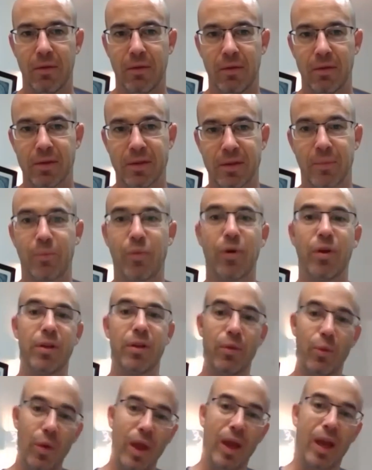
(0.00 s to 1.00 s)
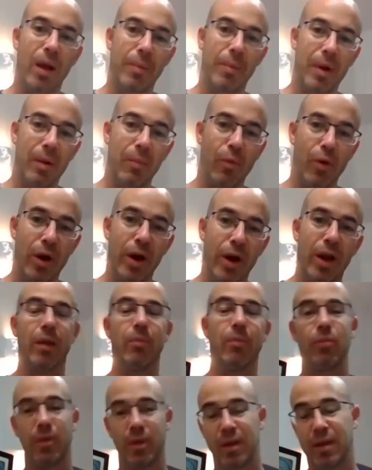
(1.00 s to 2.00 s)
It's important to wake up in the morning
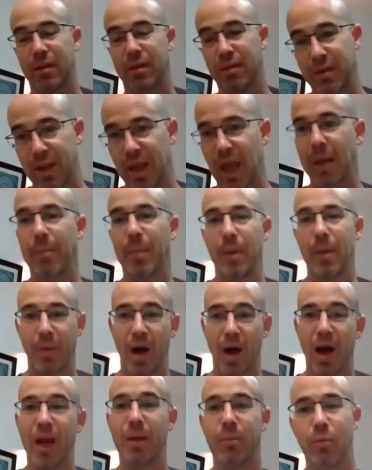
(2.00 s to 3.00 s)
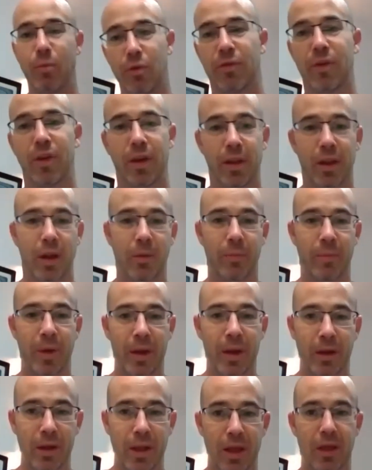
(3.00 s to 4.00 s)
and get my body moving a little
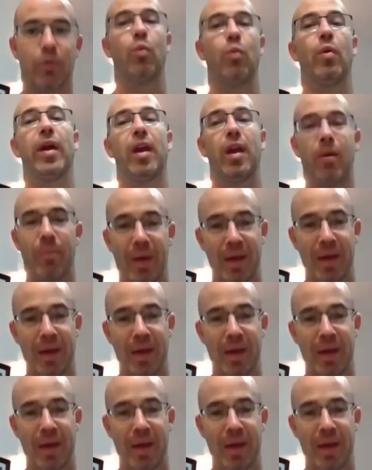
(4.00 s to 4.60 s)
bit, like wake up my